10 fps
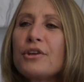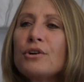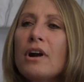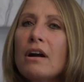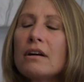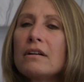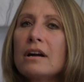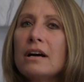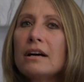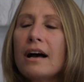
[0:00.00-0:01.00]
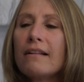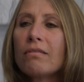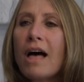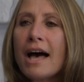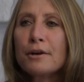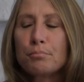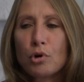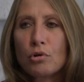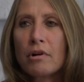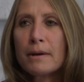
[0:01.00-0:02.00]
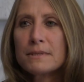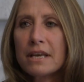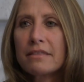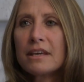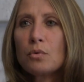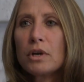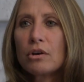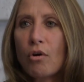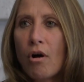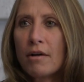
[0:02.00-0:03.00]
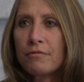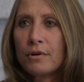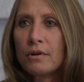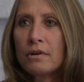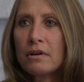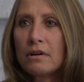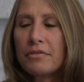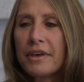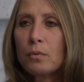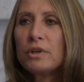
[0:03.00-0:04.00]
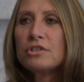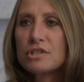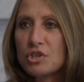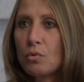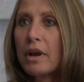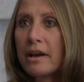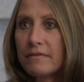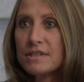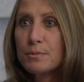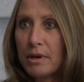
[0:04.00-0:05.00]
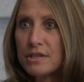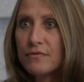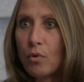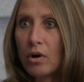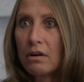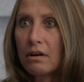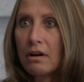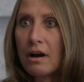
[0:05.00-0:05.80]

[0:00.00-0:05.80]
There are a lot of programs I think we could offer that we just don't have the space for.